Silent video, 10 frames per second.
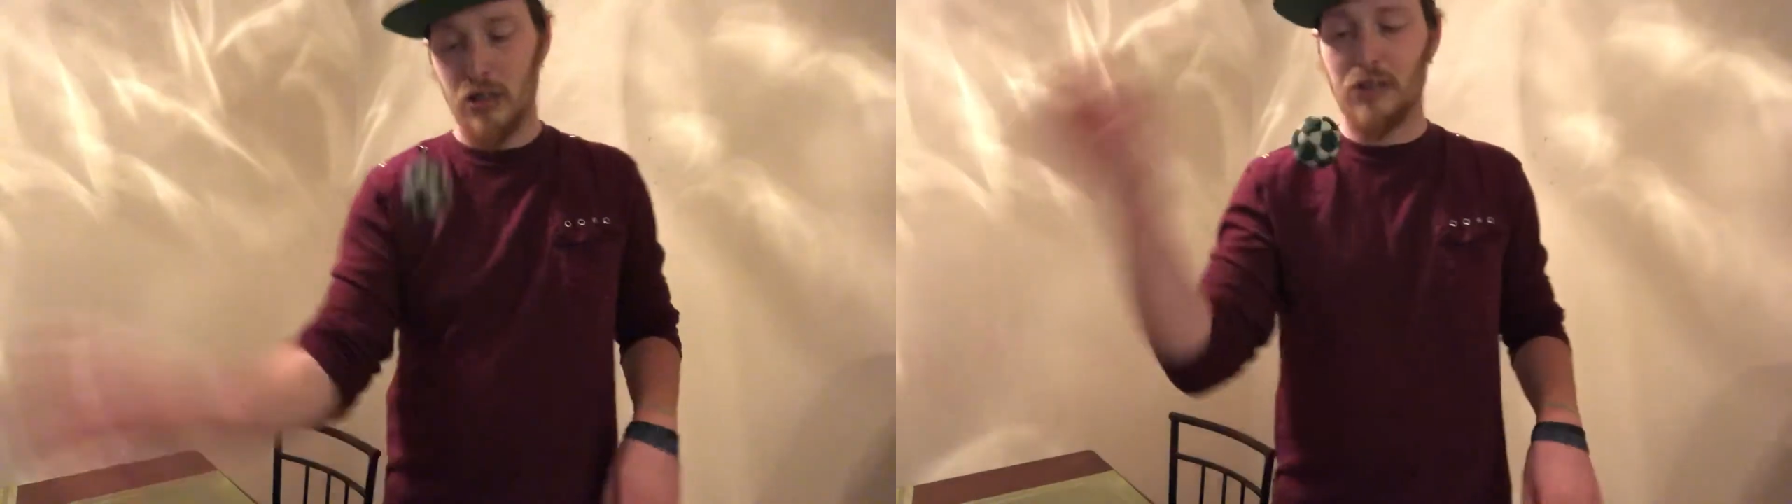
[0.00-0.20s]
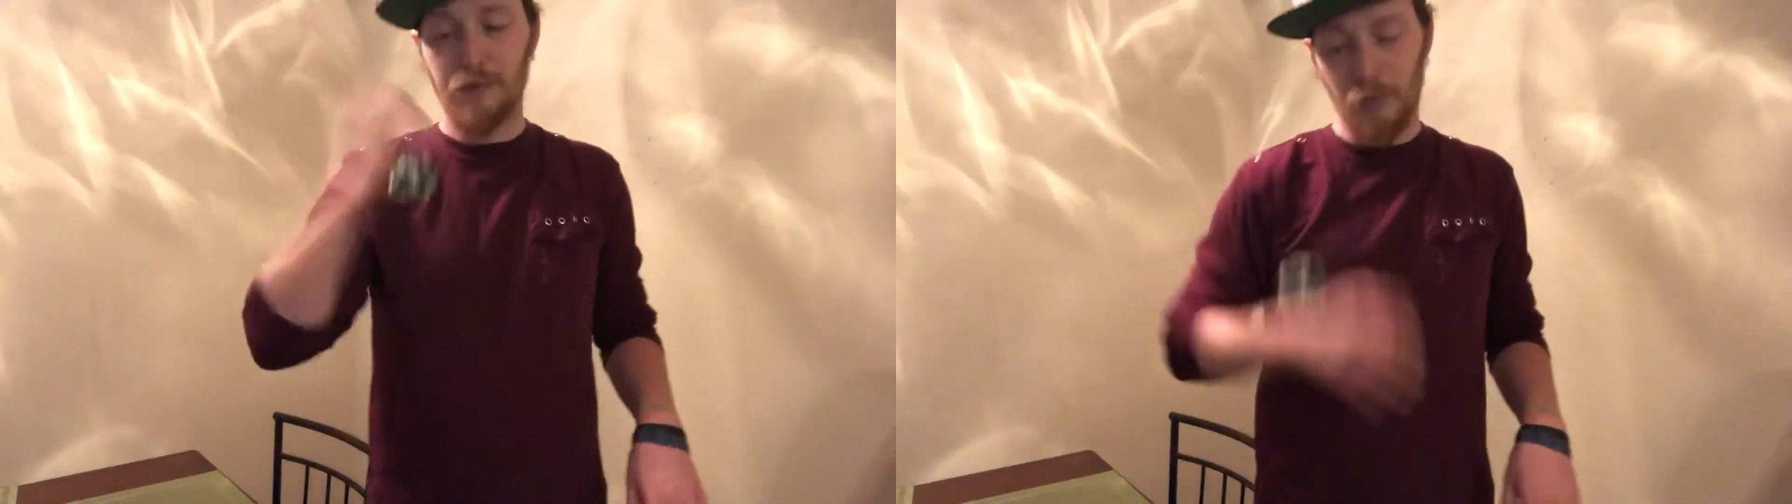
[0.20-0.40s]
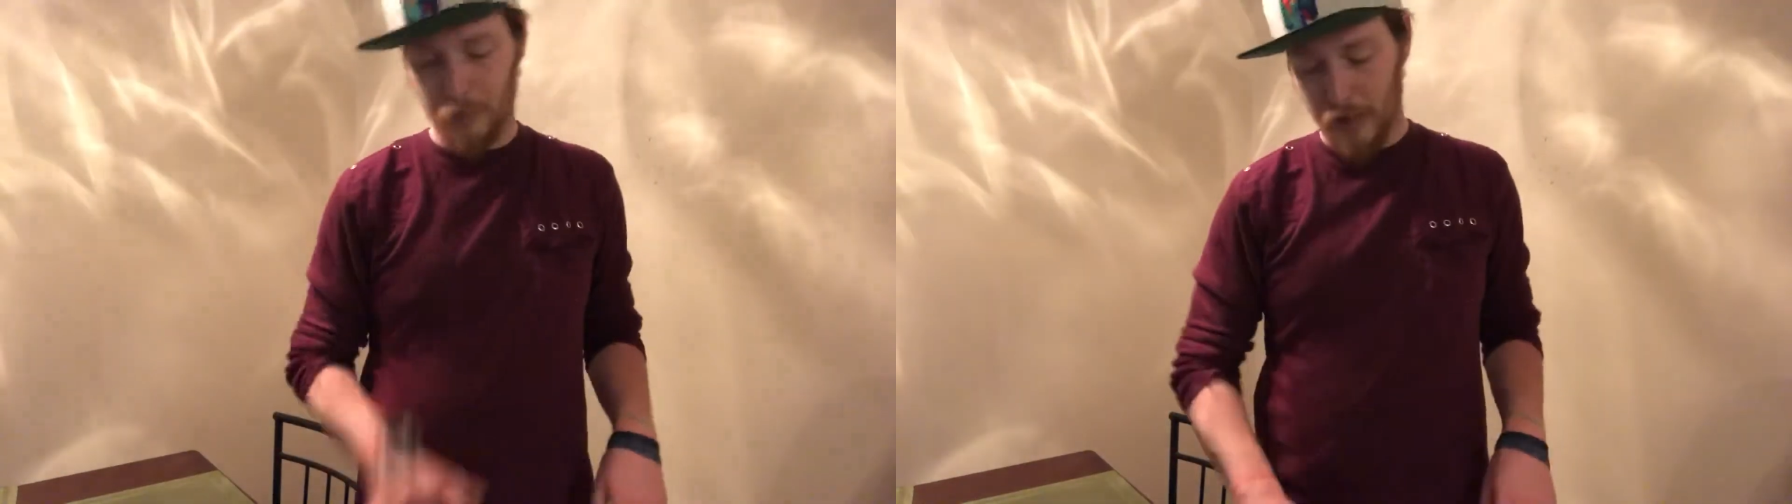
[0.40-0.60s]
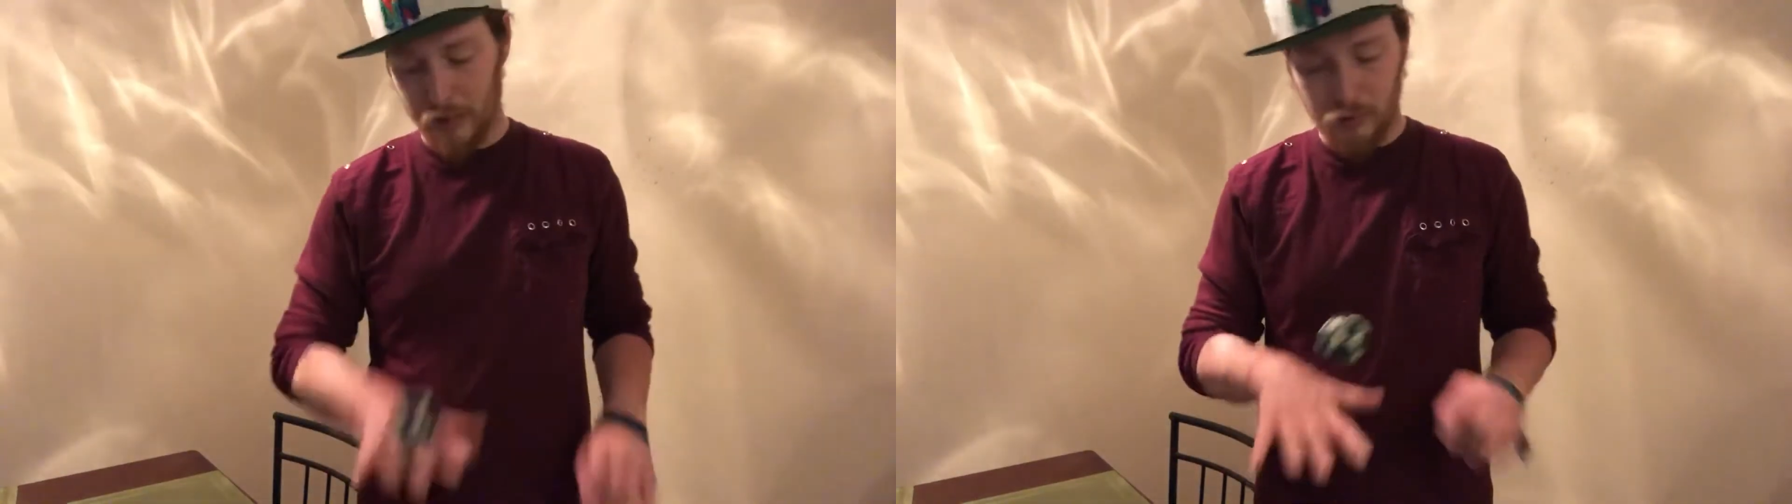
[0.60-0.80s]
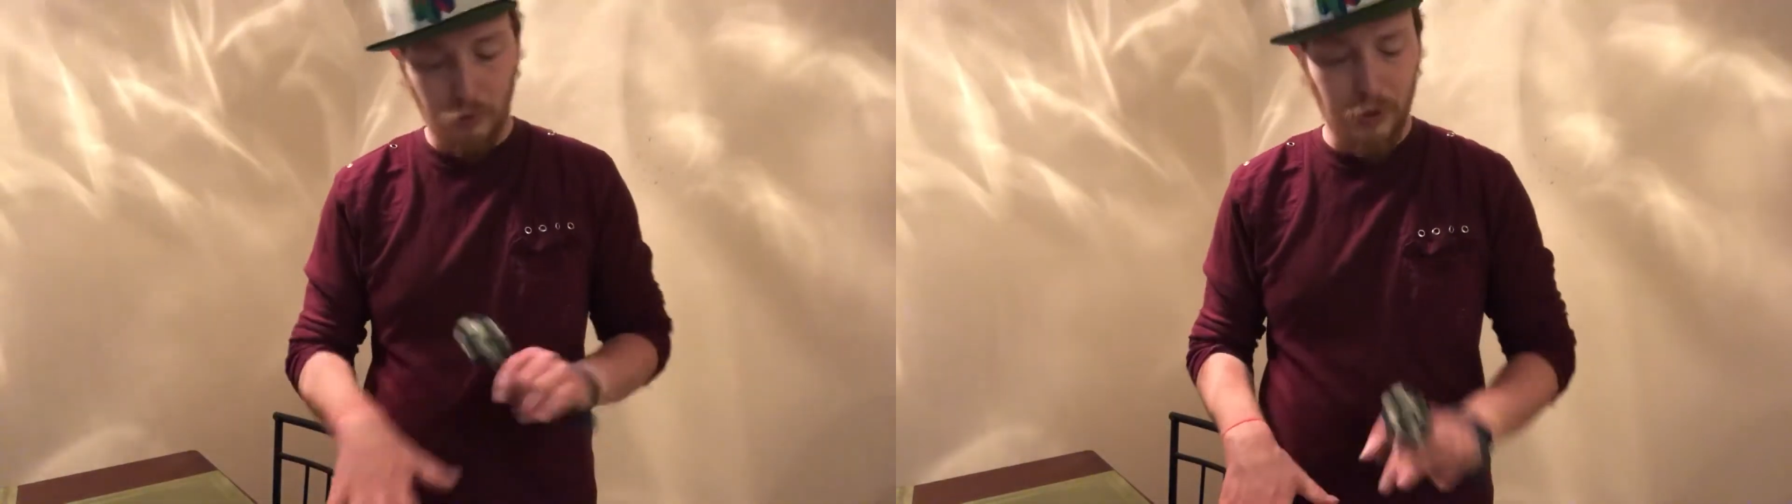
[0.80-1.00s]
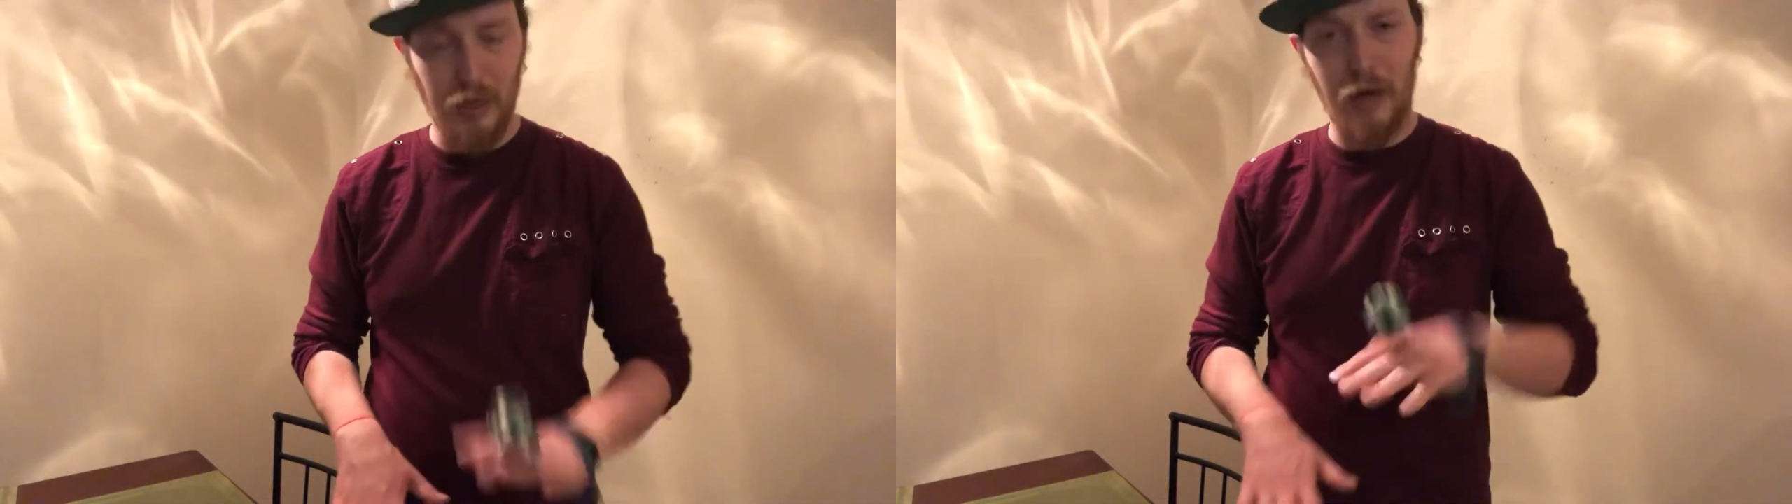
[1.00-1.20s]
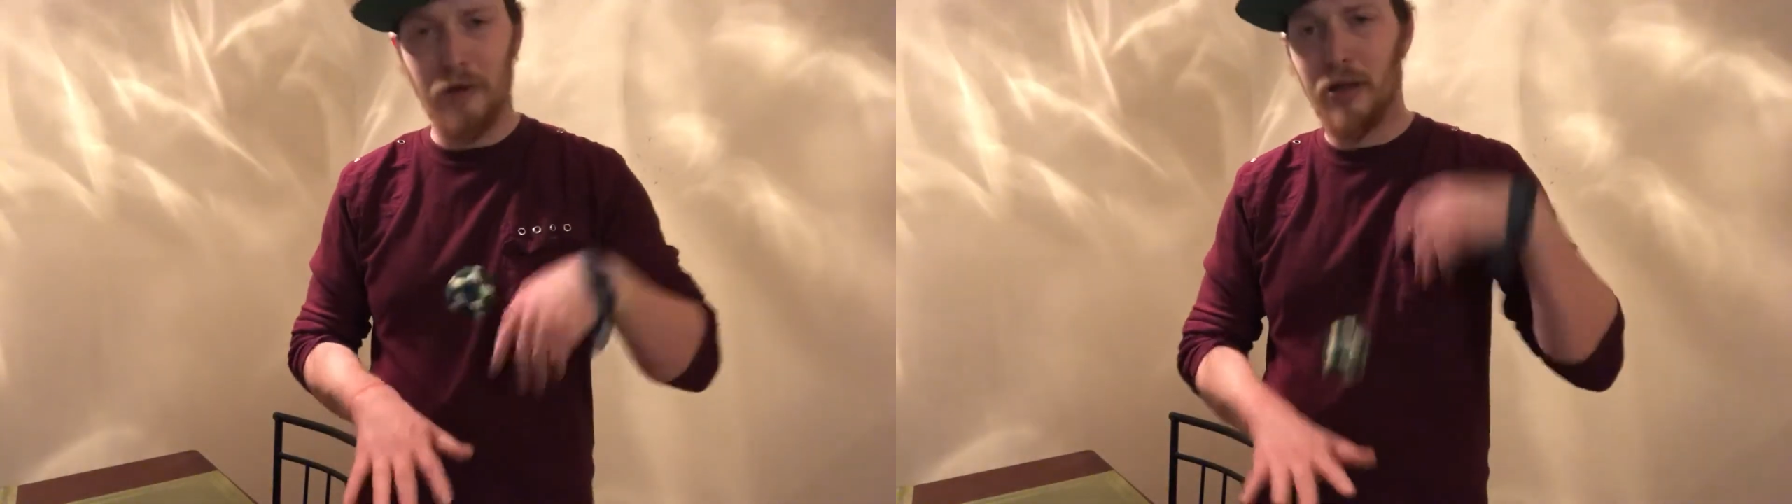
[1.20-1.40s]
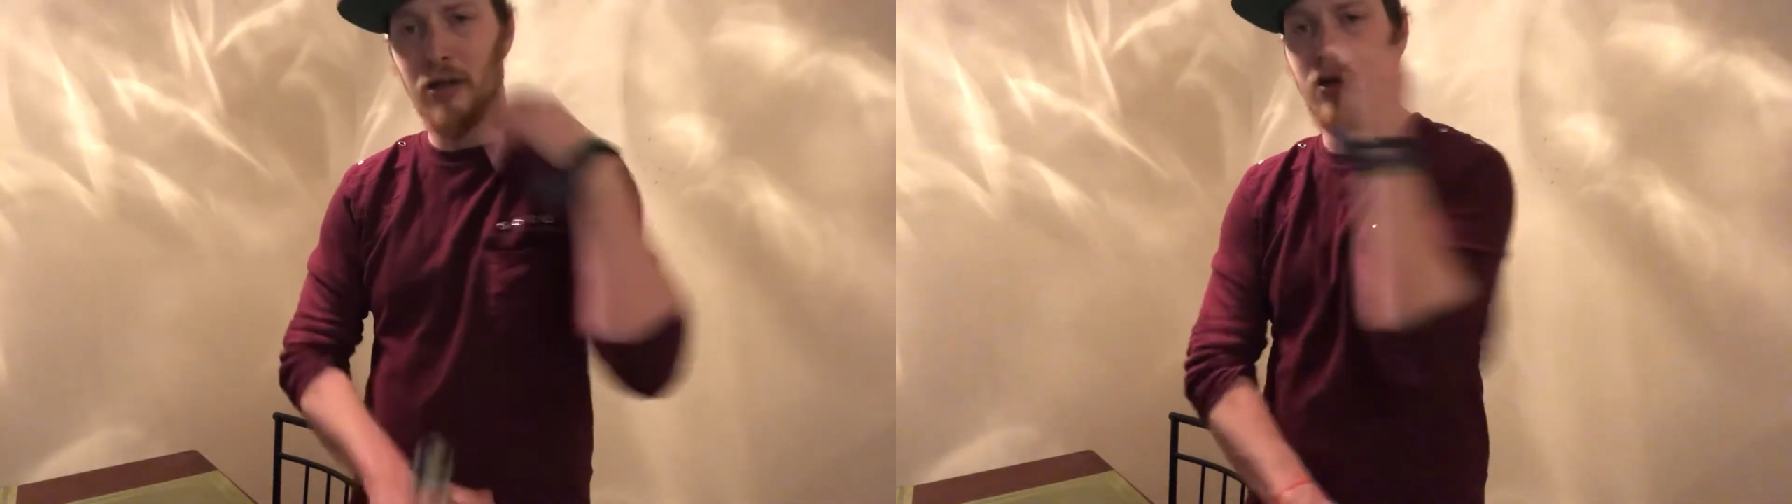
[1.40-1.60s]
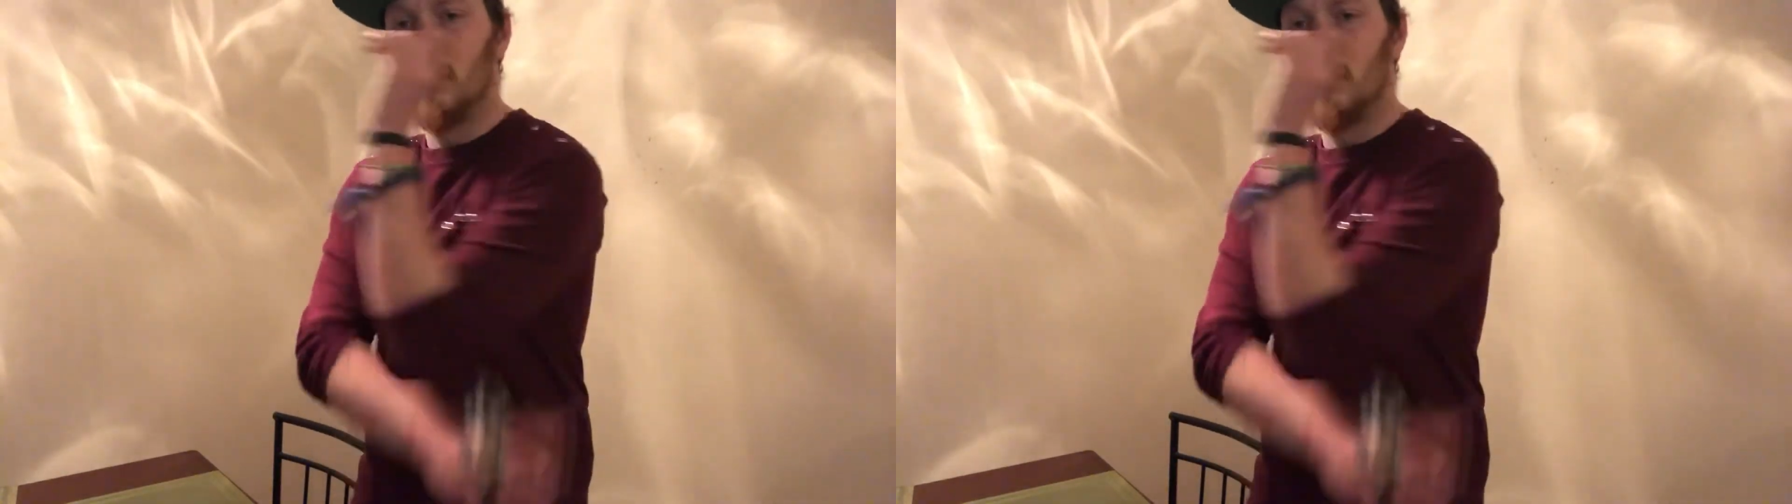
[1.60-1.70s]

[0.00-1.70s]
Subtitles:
It's a foot bag. Do we allow it?